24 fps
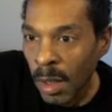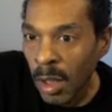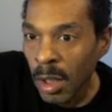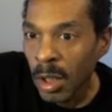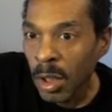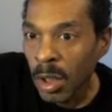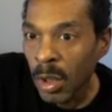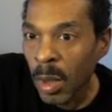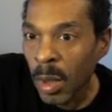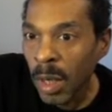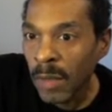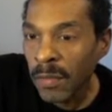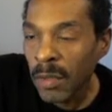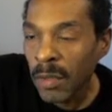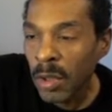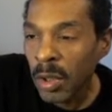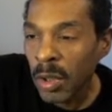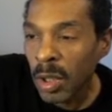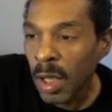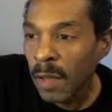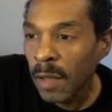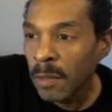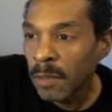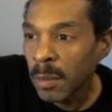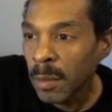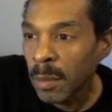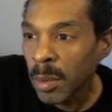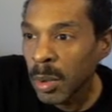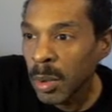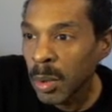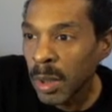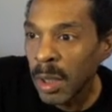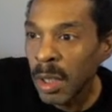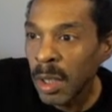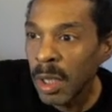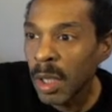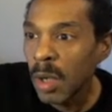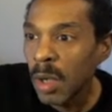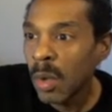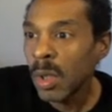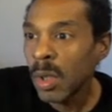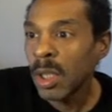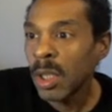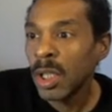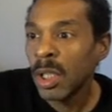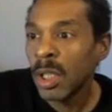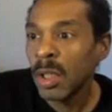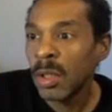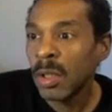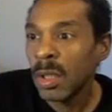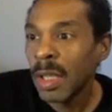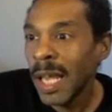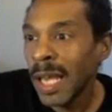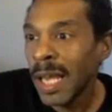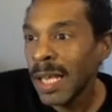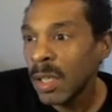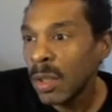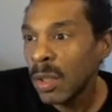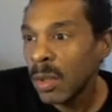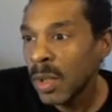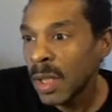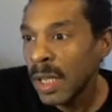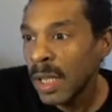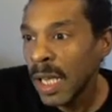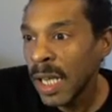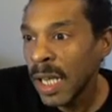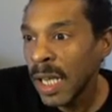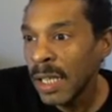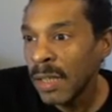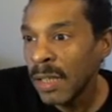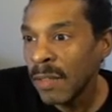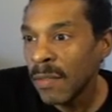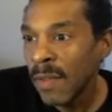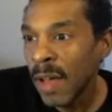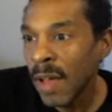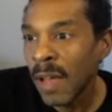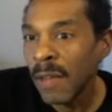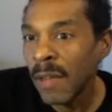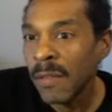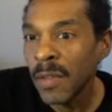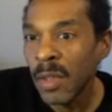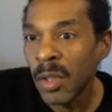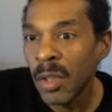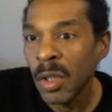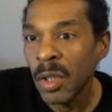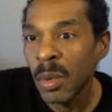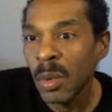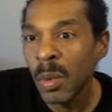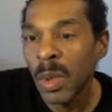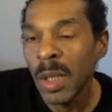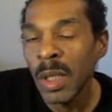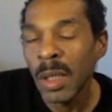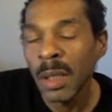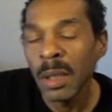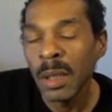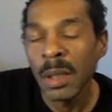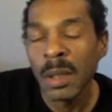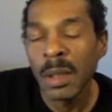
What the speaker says: Do I feel comfortable going in on Litecoin to 85.31?